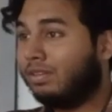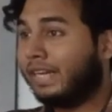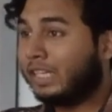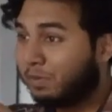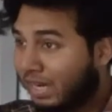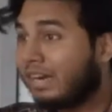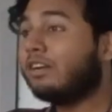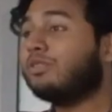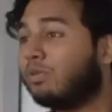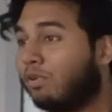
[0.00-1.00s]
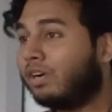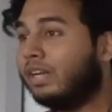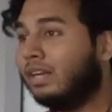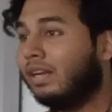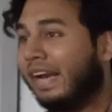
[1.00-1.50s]
that has been connected to the
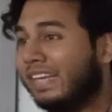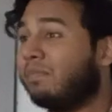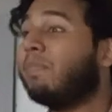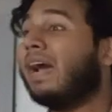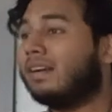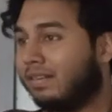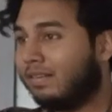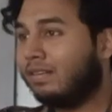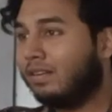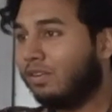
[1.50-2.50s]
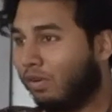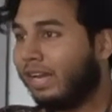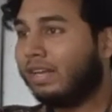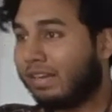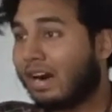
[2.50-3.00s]
body as a pad.
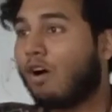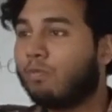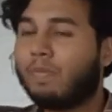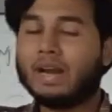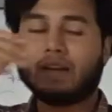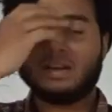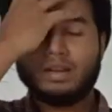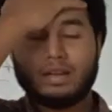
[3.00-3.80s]
Okay, the round pad.